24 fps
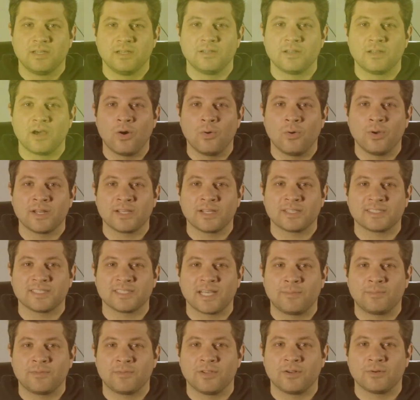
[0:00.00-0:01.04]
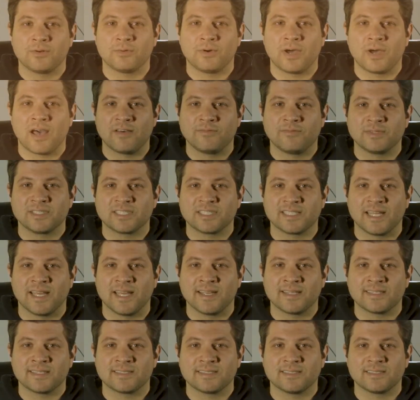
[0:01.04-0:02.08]
Know and accept that it will have
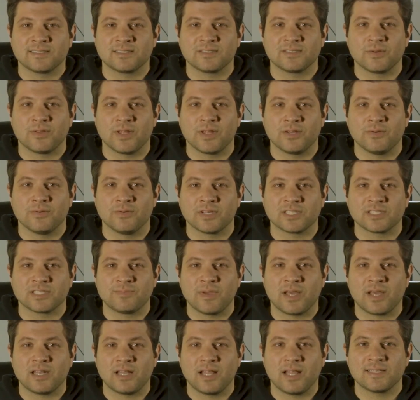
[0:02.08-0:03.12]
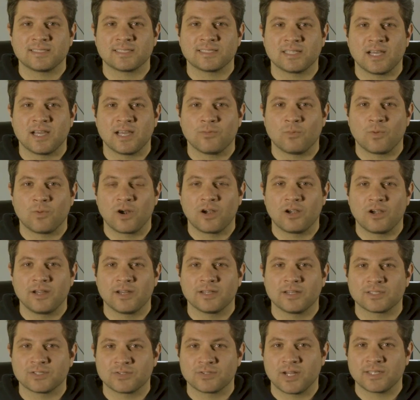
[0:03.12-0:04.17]
mistakes so that you can spend less time worrying
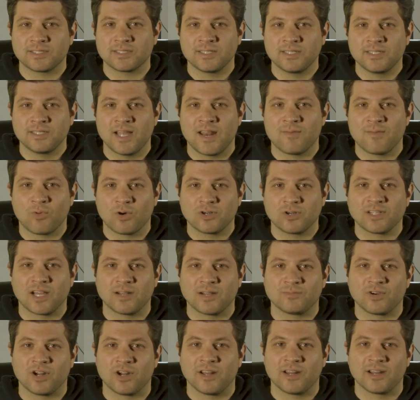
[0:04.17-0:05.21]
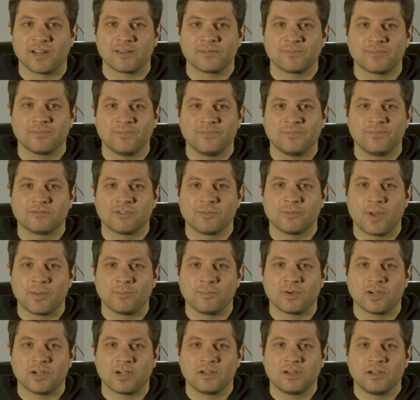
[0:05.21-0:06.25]
and stressing and more time writing.
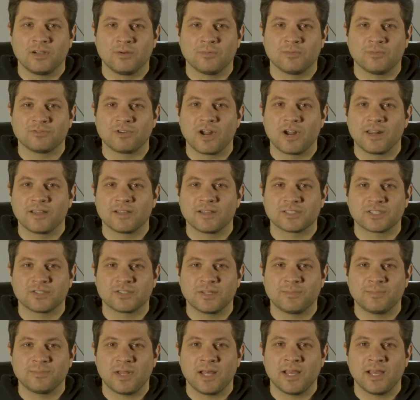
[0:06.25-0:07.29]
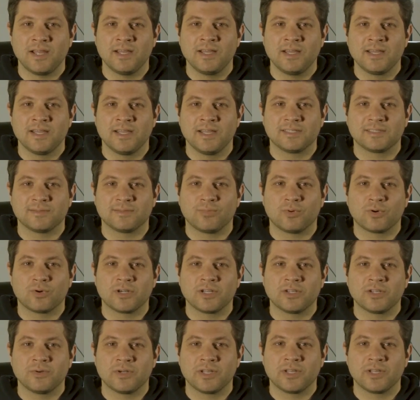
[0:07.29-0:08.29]
Remember, when writing a screenplay, it's important to